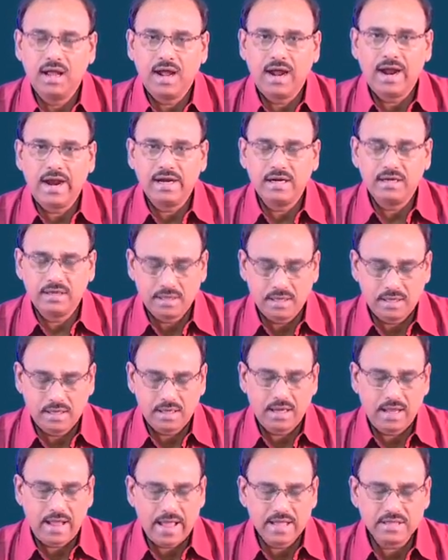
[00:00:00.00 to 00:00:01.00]
And
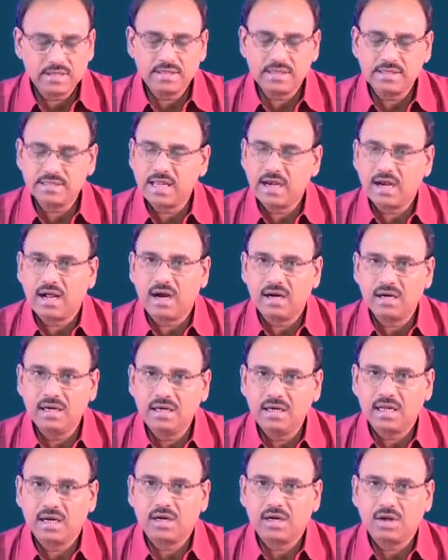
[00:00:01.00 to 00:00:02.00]
as it is an
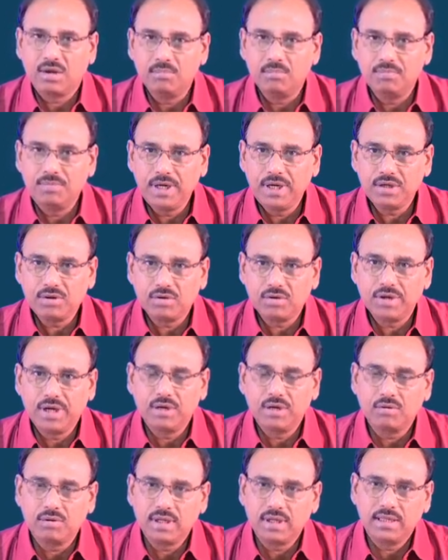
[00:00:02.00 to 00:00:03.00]
undercomplete
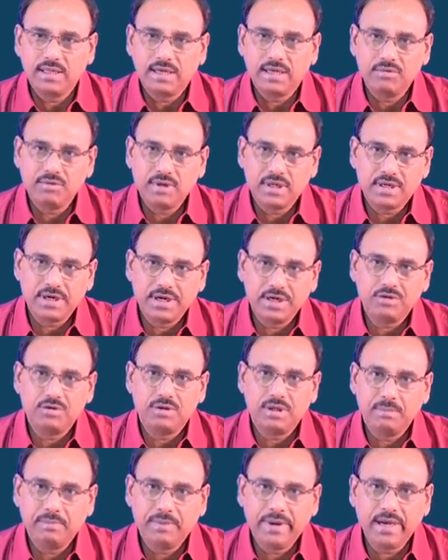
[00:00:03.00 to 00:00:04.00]
autoencoder that we are trying to
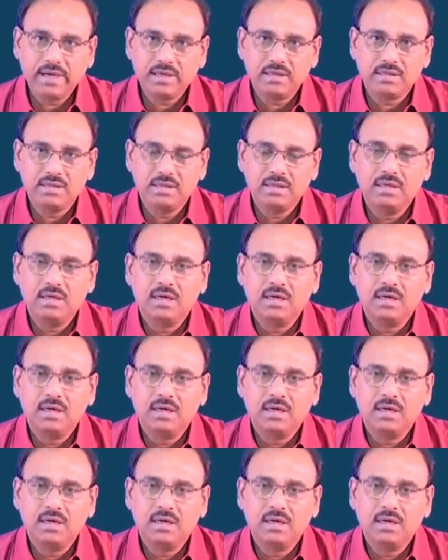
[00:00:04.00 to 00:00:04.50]
depict,